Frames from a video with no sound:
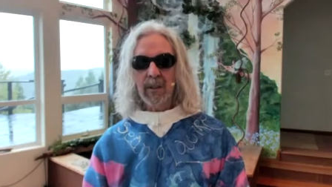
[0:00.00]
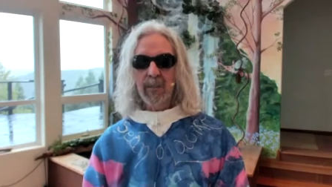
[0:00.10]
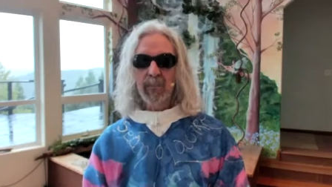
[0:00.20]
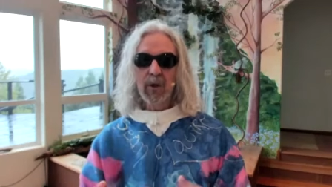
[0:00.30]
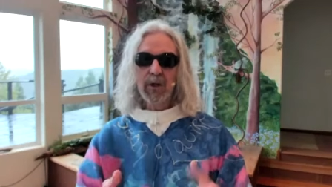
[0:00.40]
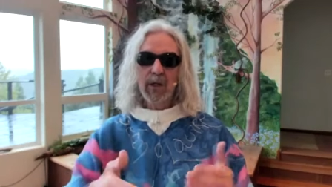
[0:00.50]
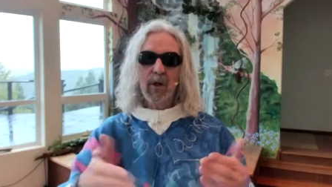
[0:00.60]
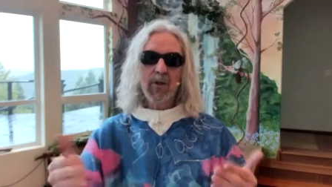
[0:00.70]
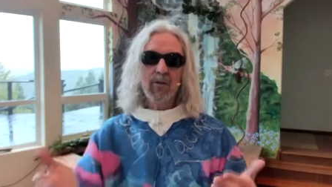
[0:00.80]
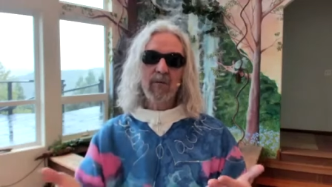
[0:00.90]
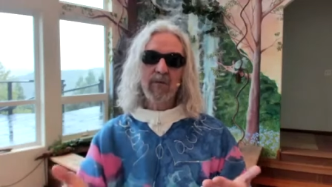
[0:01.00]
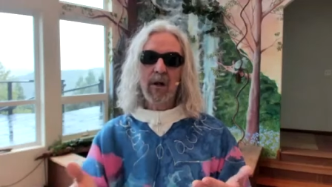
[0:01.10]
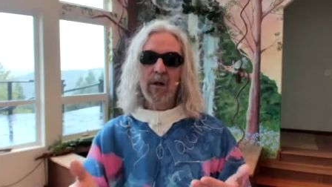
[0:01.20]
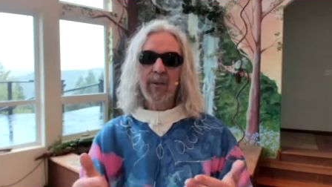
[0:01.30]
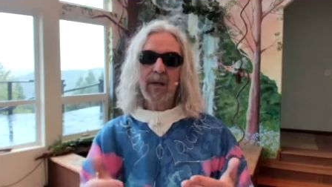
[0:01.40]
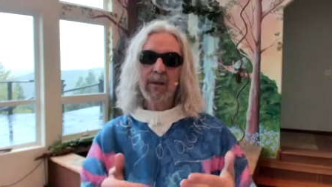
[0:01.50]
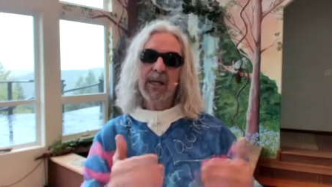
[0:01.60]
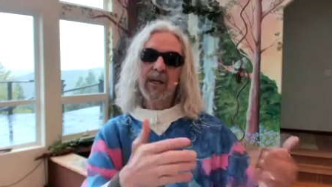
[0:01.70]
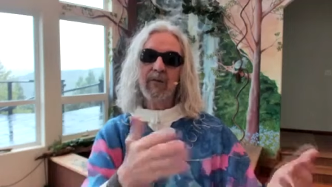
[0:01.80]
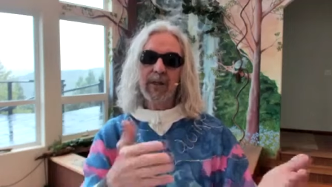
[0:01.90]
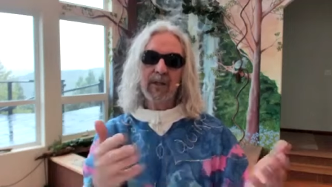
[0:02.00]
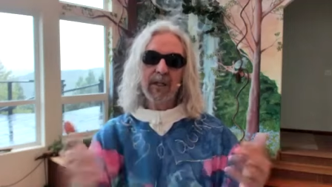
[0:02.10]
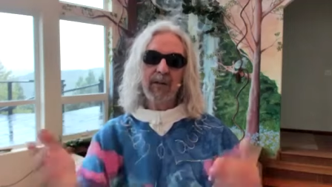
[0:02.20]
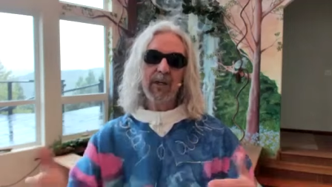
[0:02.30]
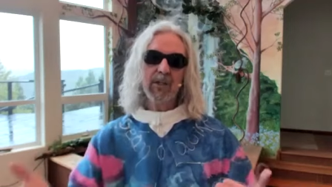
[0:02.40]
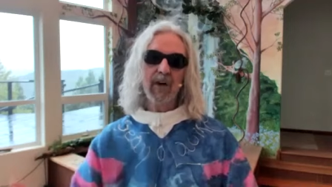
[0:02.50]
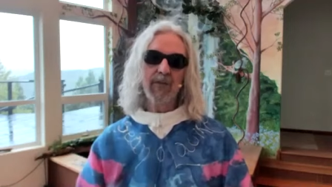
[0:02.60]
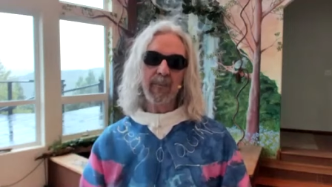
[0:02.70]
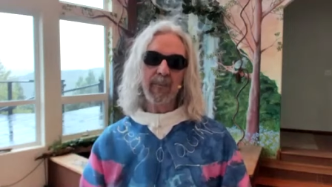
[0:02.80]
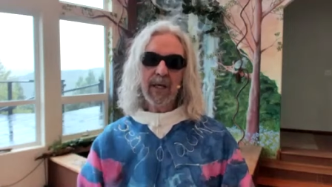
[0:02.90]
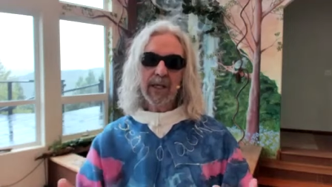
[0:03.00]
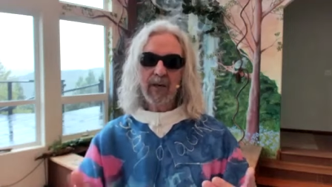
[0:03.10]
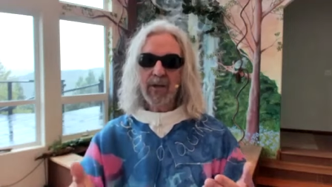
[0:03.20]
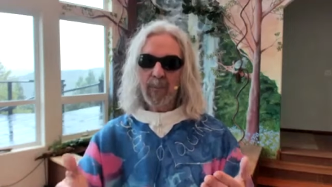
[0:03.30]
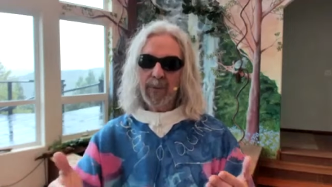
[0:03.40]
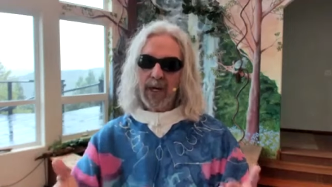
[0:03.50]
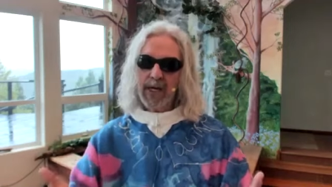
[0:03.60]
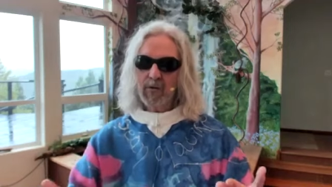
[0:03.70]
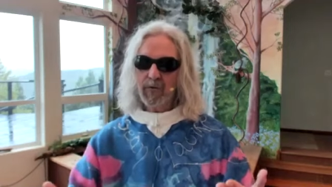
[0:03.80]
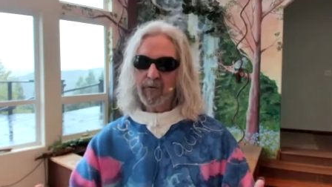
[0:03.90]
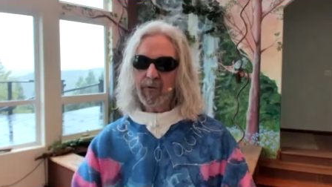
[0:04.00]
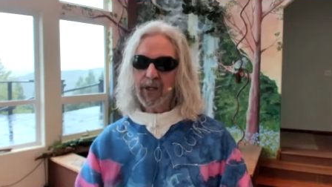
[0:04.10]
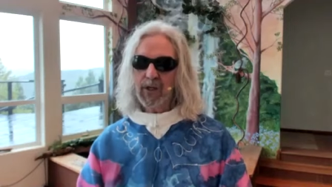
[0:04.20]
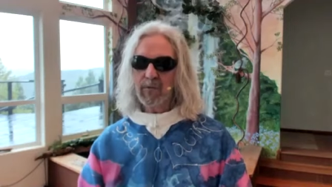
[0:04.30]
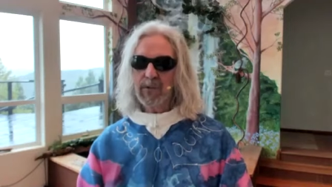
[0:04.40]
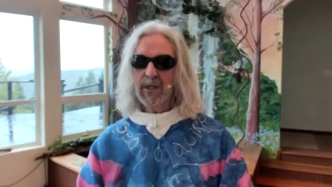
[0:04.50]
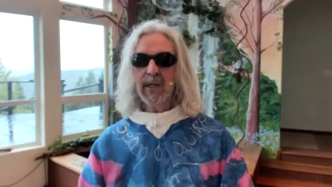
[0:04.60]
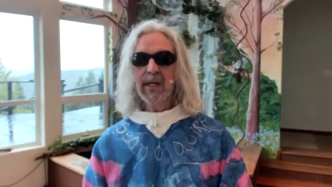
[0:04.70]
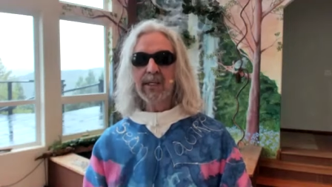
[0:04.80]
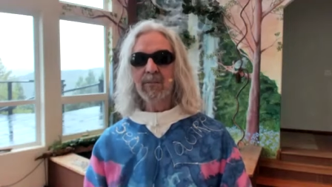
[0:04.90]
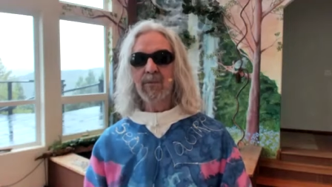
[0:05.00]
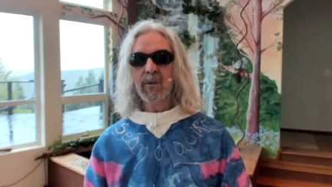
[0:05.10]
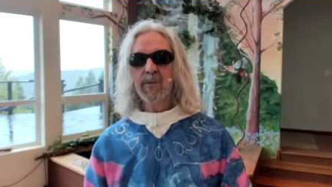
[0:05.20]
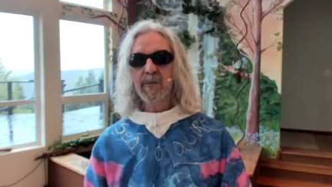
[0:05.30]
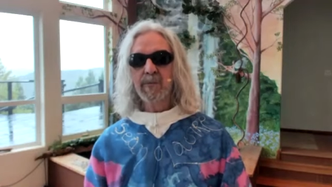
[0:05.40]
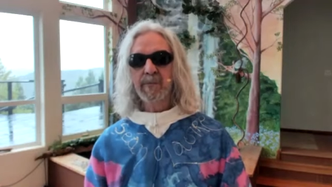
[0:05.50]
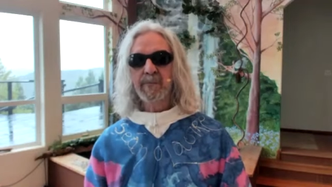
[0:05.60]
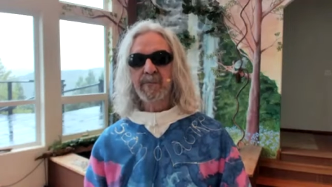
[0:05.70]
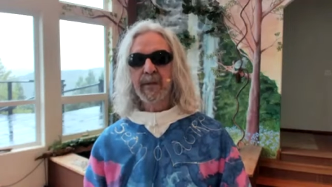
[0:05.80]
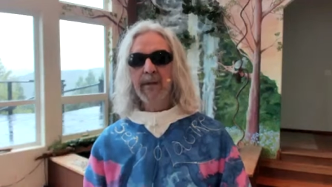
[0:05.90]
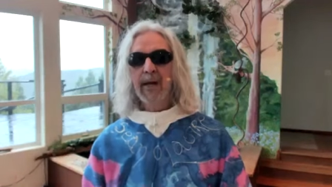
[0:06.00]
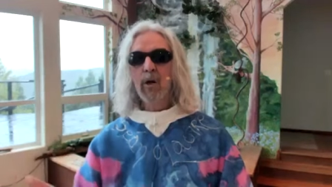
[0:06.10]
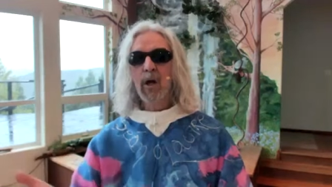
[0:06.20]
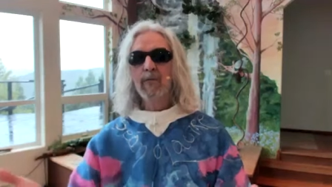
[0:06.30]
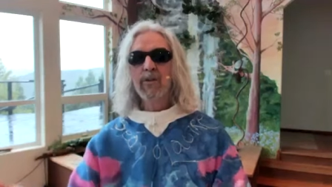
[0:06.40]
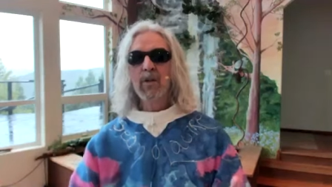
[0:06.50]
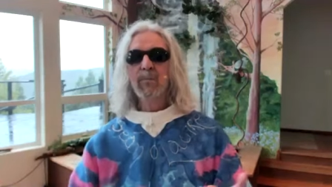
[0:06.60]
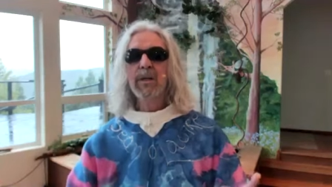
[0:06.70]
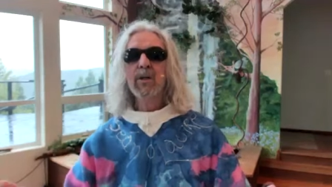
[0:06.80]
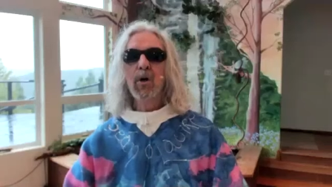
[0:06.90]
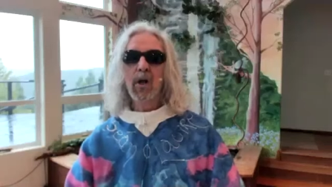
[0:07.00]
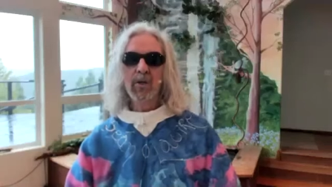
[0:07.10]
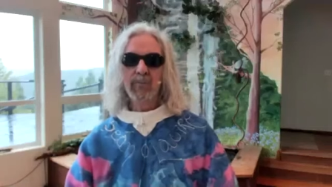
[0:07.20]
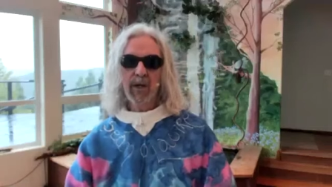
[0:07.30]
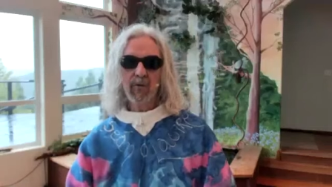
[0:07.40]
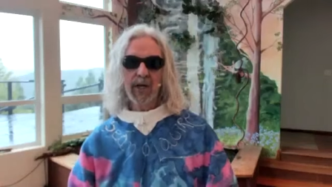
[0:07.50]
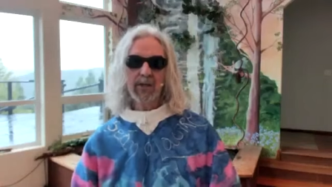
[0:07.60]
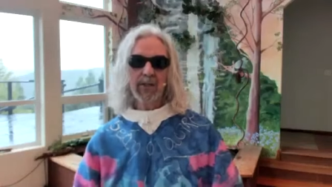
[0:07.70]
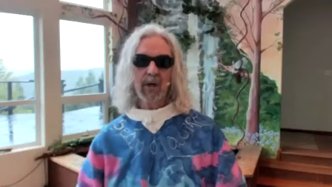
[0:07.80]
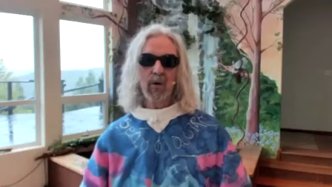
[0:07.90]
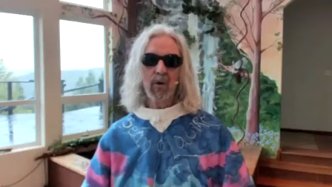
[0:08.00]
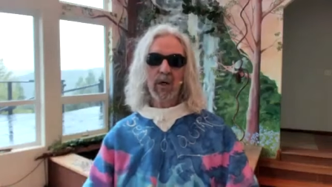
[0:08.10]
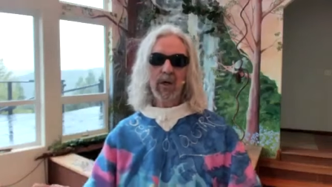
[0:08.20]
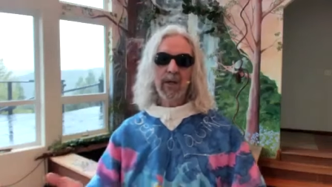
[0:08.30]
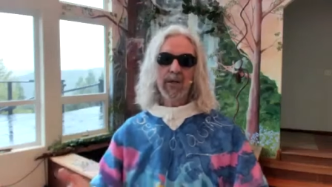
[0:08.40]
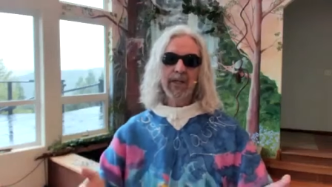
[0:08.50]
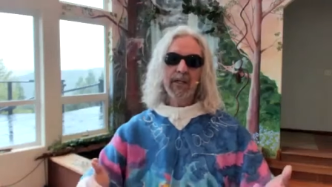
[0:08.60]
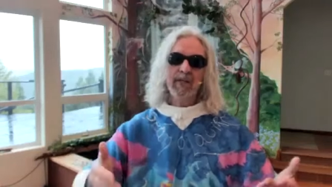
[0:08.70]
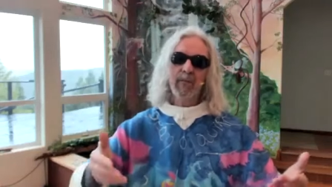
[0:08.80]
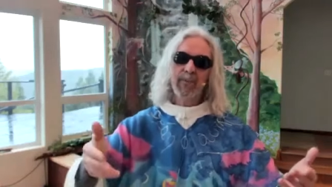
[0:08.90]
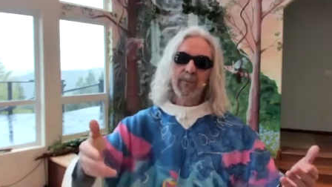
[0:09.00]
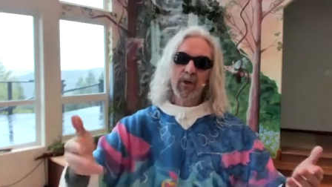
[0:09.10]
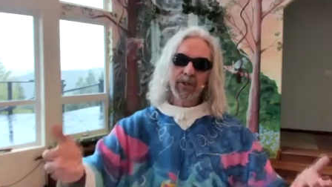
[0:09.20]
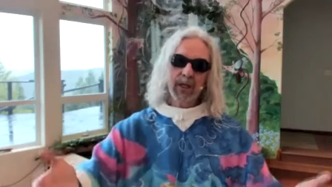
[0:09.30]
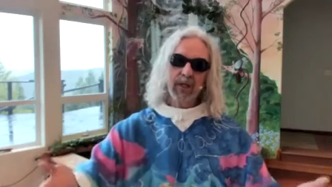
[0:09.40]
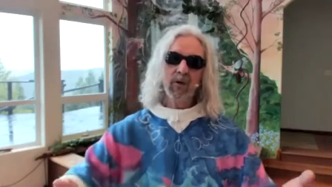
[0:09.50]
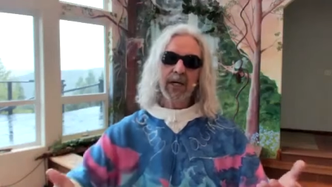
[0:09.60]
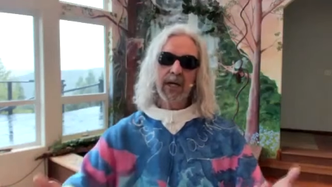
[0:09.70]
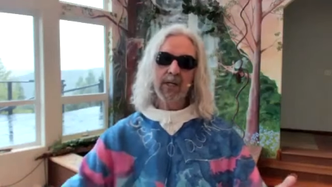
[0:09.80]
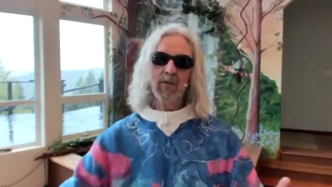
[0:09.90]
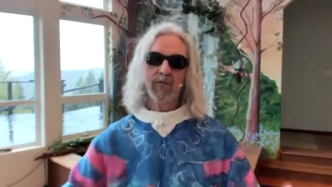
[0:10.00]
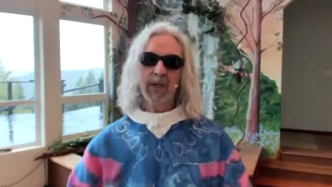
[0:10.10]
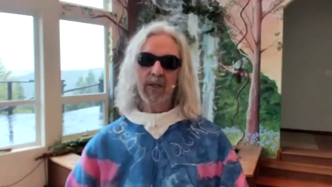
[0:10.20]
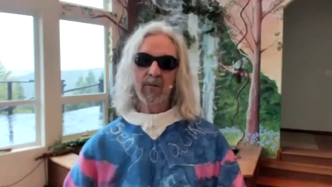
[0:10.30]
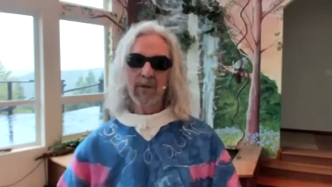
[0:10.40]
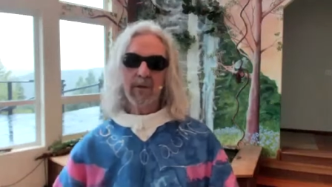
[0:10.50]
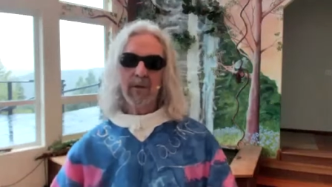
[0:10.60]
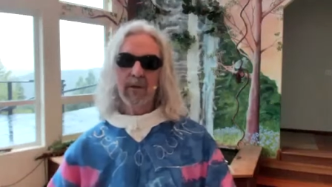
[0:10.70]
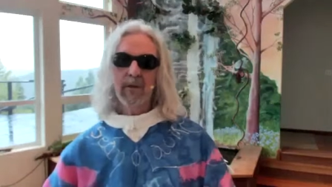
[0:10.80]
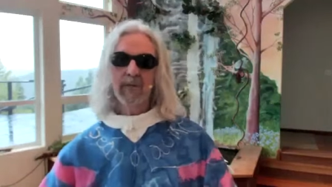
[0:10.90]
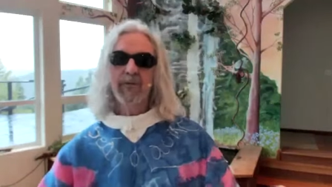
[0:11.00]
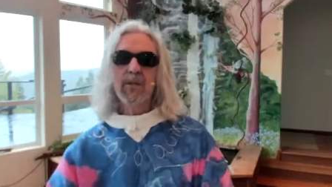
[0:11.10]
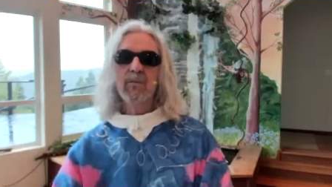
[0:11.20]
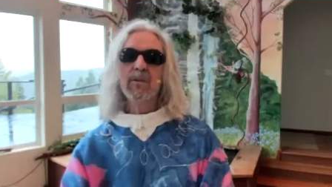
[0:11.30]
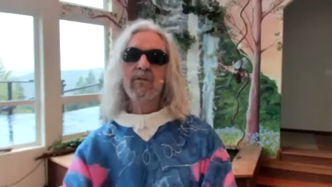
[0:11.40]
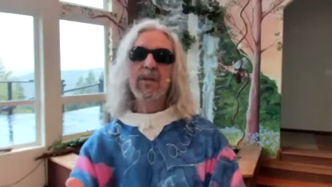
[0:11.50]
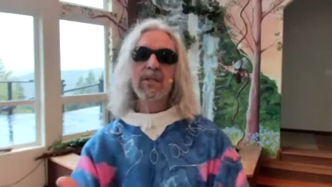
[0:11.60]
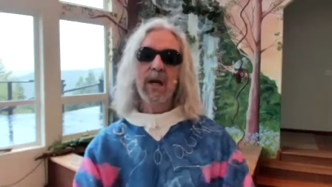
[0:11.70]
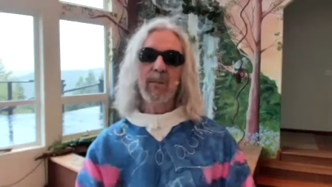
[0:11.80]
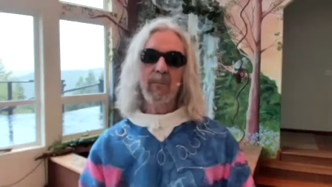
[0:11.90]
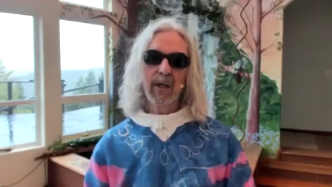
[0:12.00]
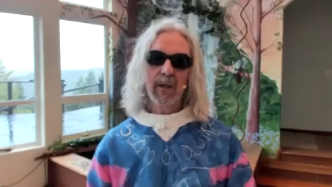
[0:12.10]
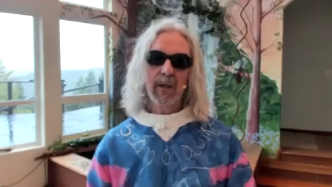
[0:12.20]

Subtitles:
But it also involves giving stuff up, giving up kinds of freedoms at the moment. And all of us are being called upon right now to give up particular kinds of freedoms, freedoms of assembly,